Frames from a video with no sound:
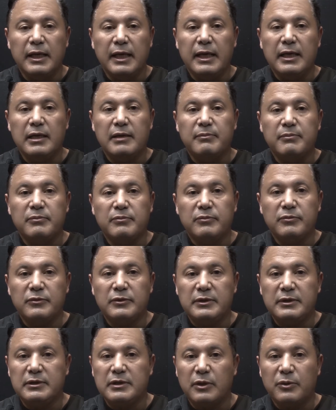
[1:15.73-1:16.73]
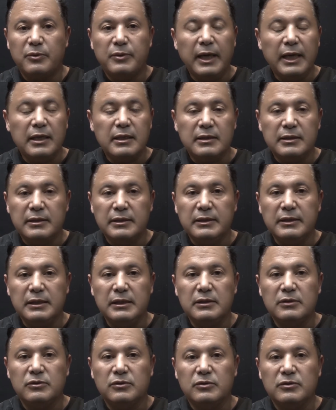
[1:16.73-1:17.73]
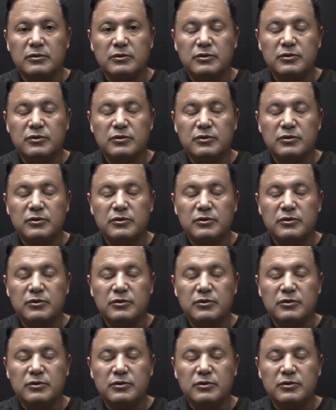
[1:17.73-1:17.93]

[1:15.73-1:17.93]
and I direct the needle